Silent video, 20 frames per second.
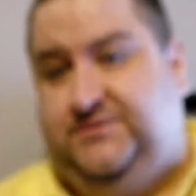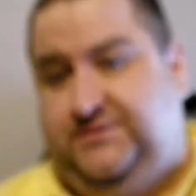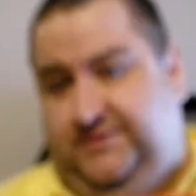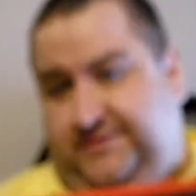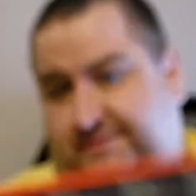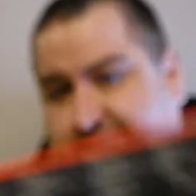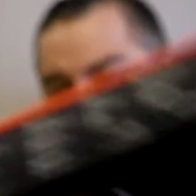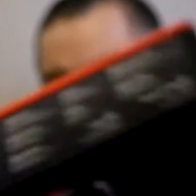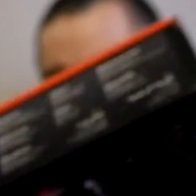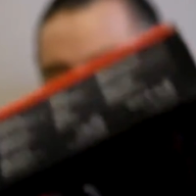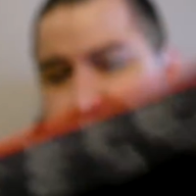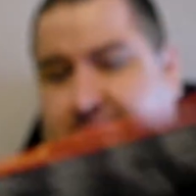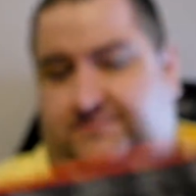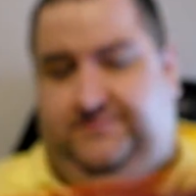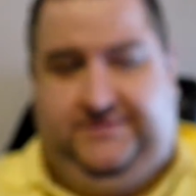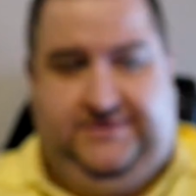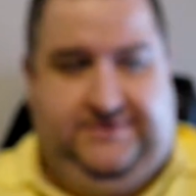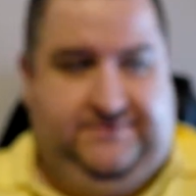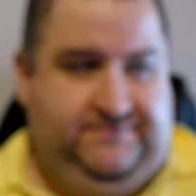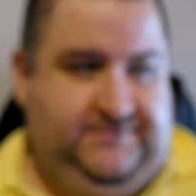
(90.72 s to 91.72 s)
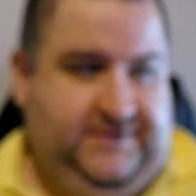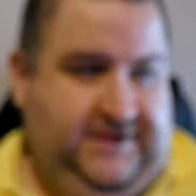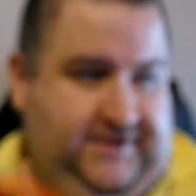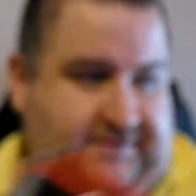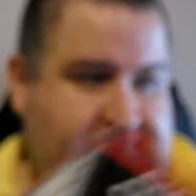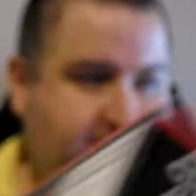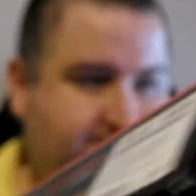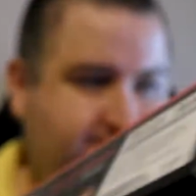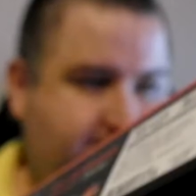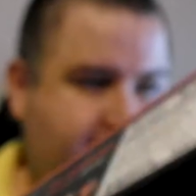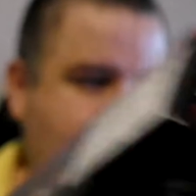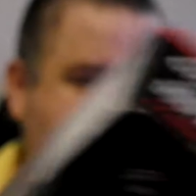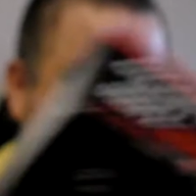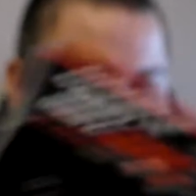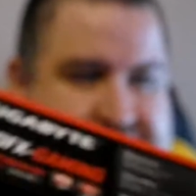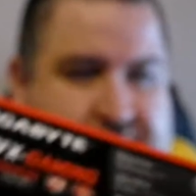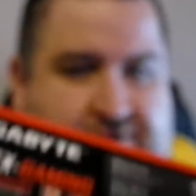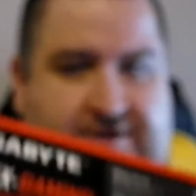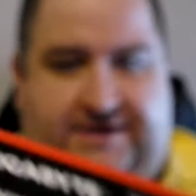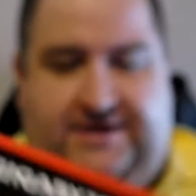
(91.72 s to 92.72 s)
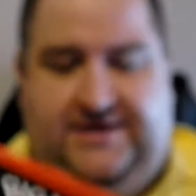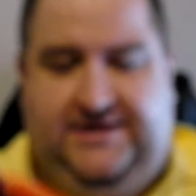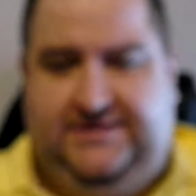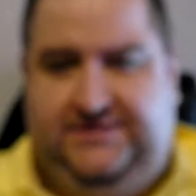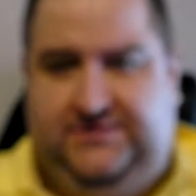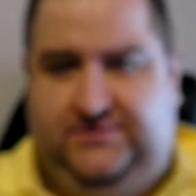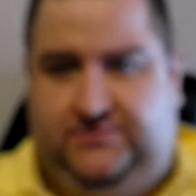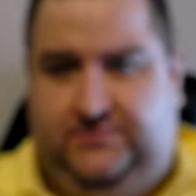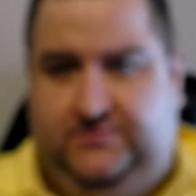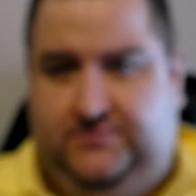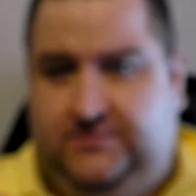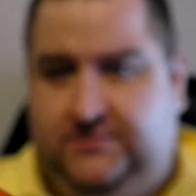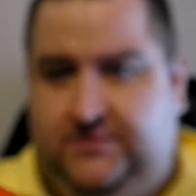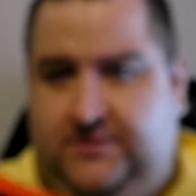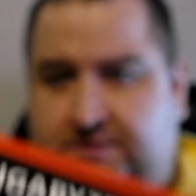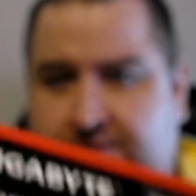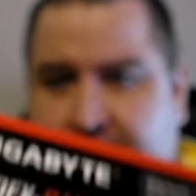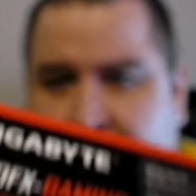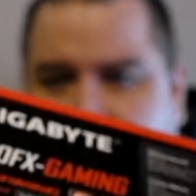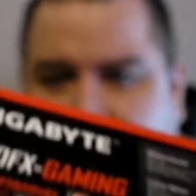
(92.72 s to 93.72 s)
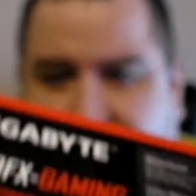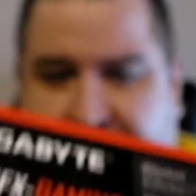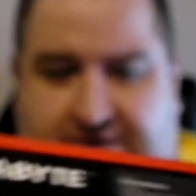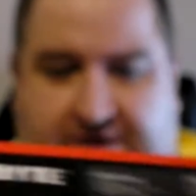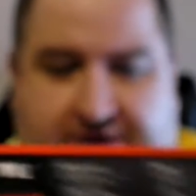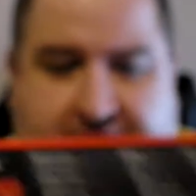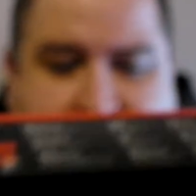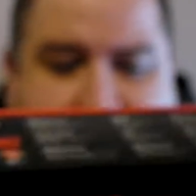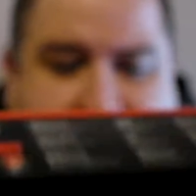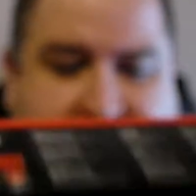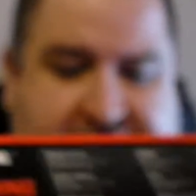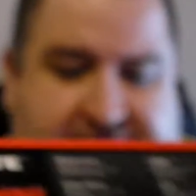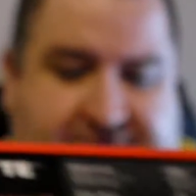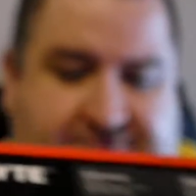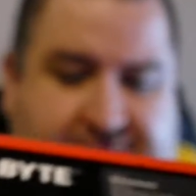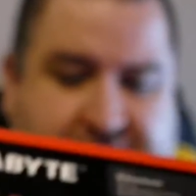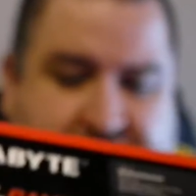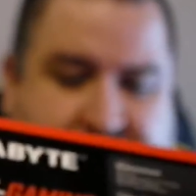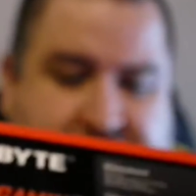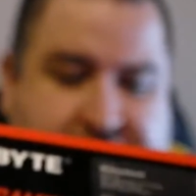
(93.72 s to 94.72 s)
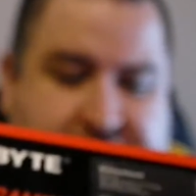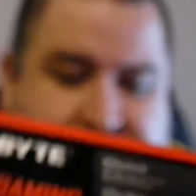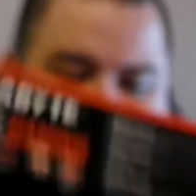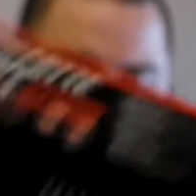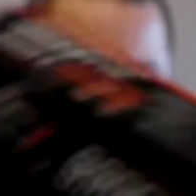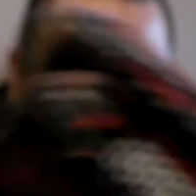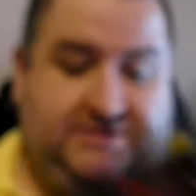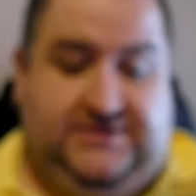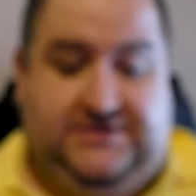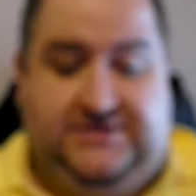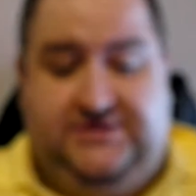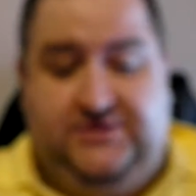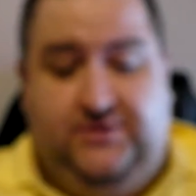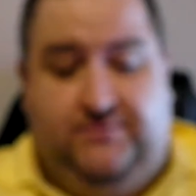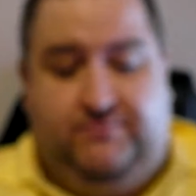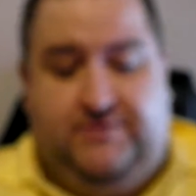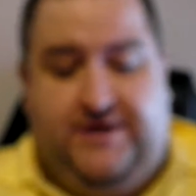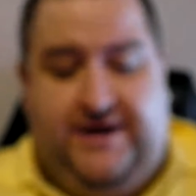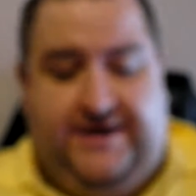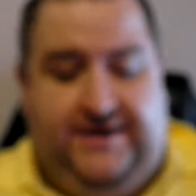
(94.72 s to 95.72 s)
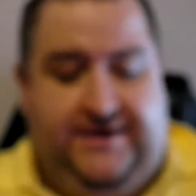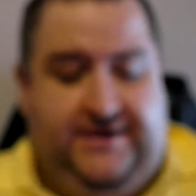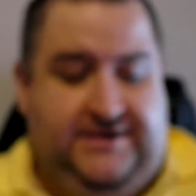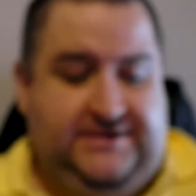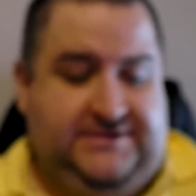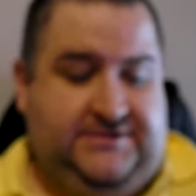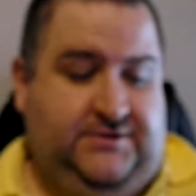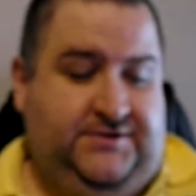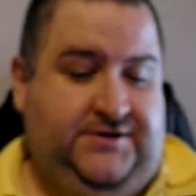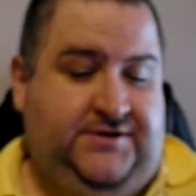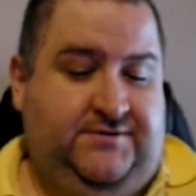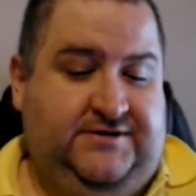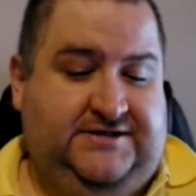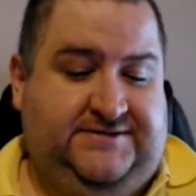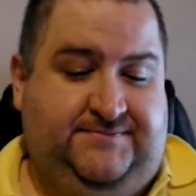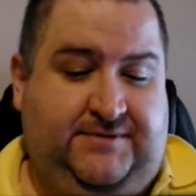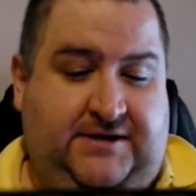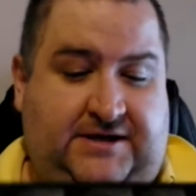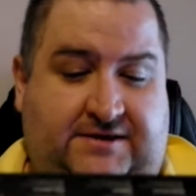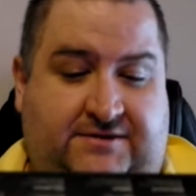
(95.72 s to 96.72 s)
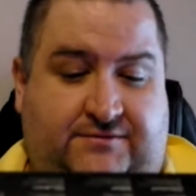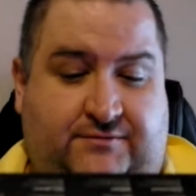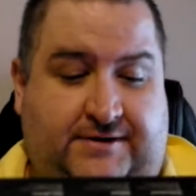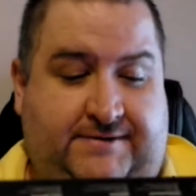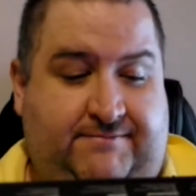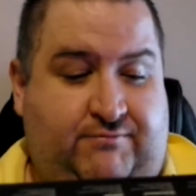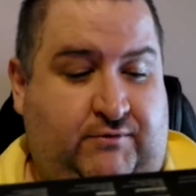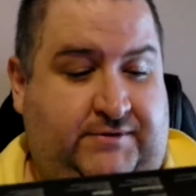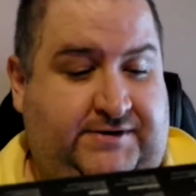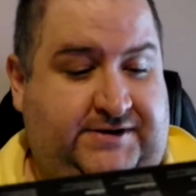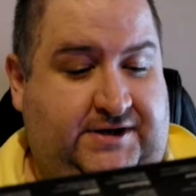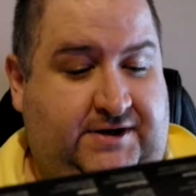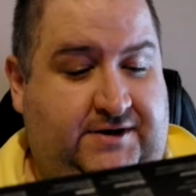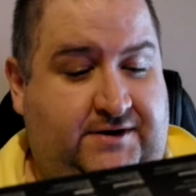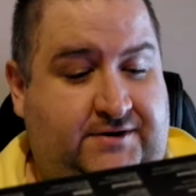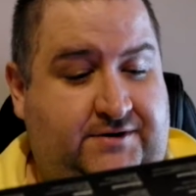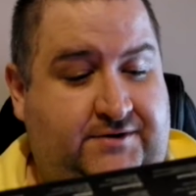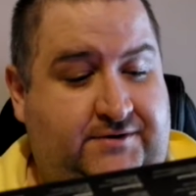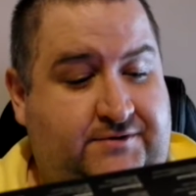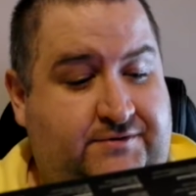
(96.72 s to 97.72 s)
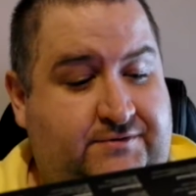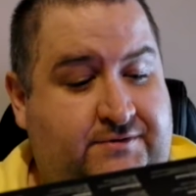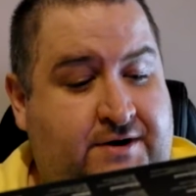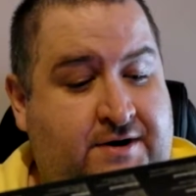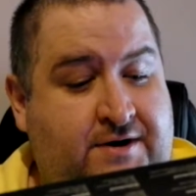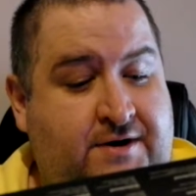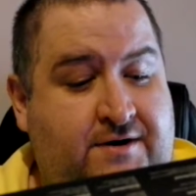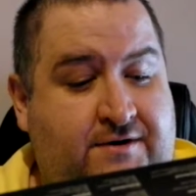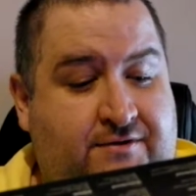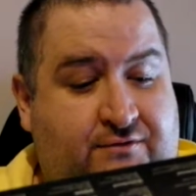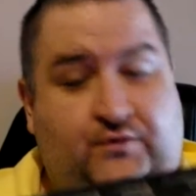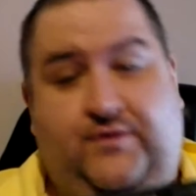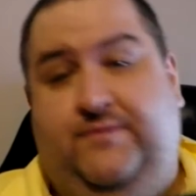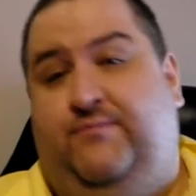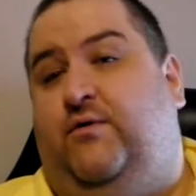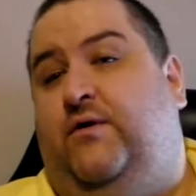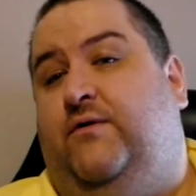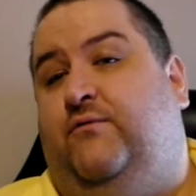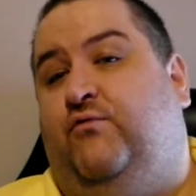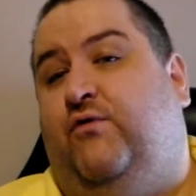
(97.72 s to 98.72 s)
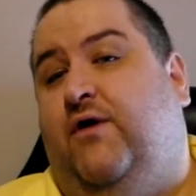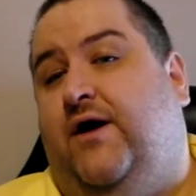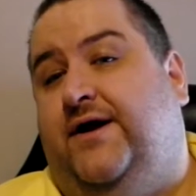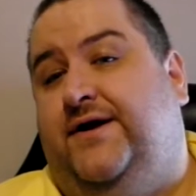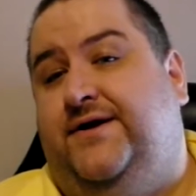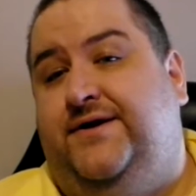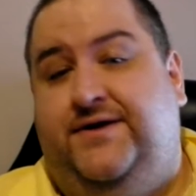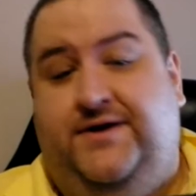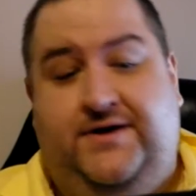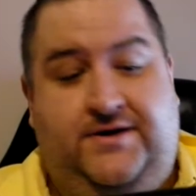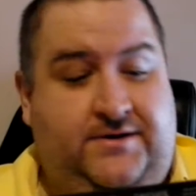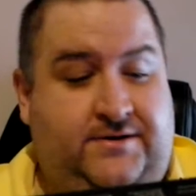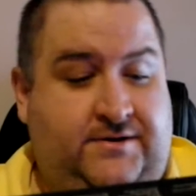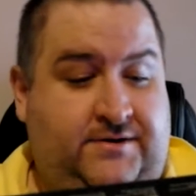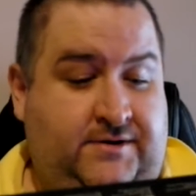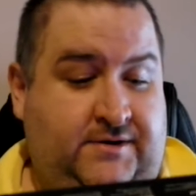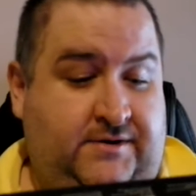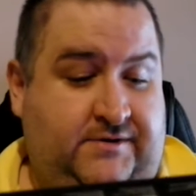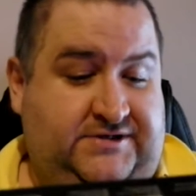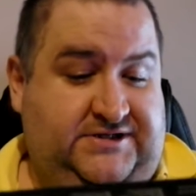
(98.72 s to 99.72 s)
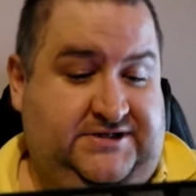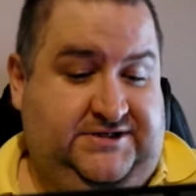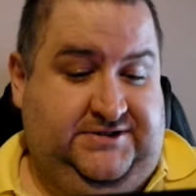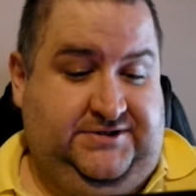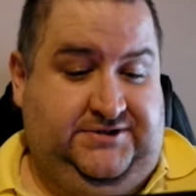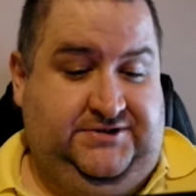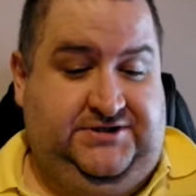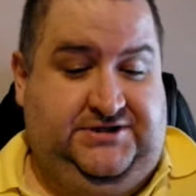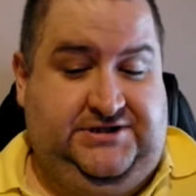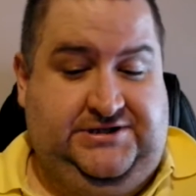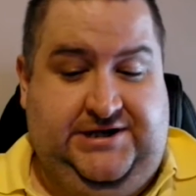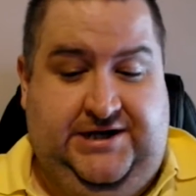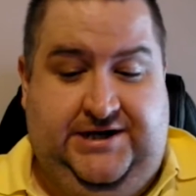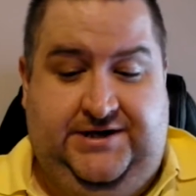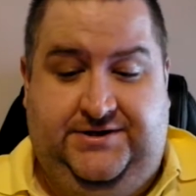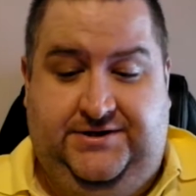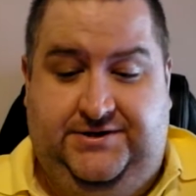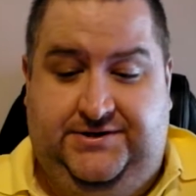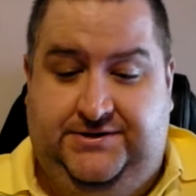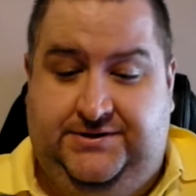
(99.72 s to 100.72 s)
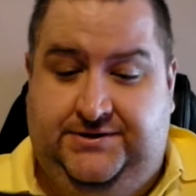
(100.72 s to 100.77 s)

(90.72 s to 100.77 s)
or your PCI cards or your video cards and everything else. It's got steel bracketing. It's got USB 3.0, 3.1, which is the new standard.